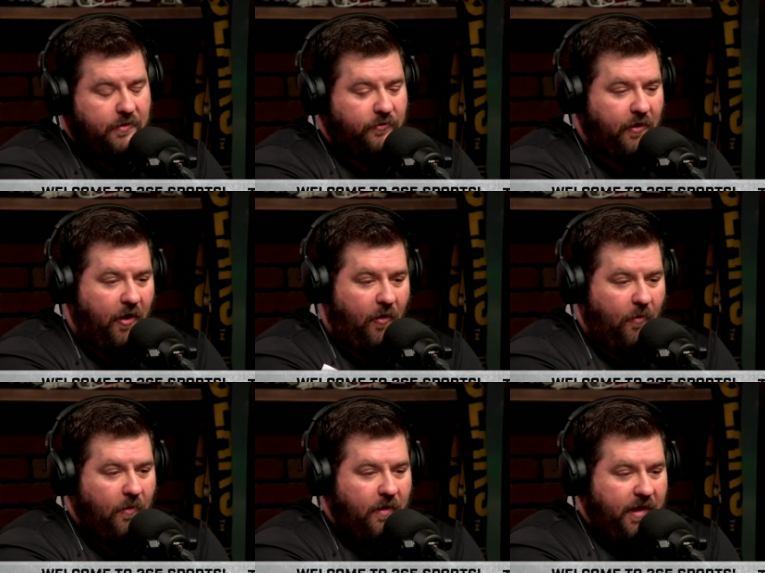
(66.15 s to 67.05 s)

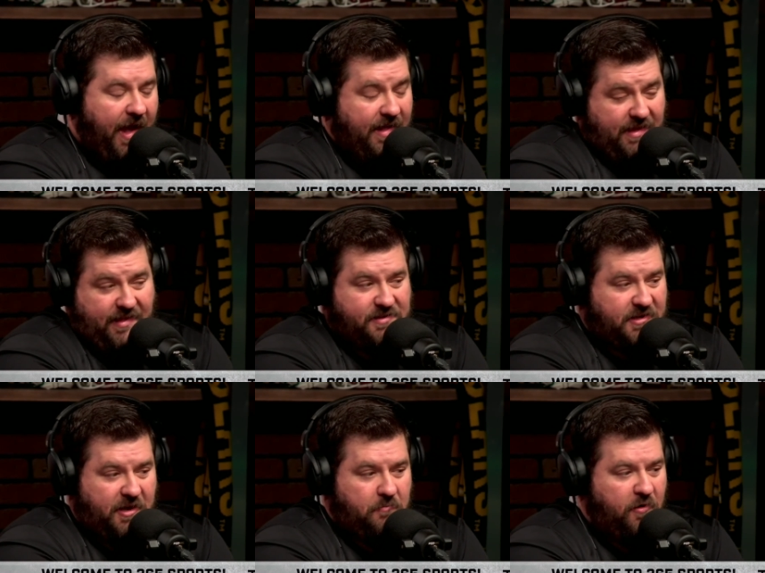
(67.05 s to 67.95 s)
So, yeah, I think
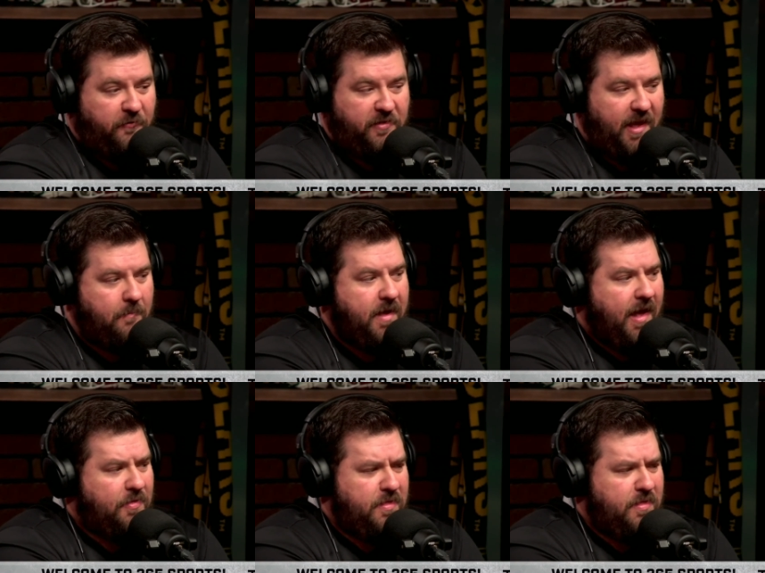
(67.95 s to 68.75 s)
that's a good move for them.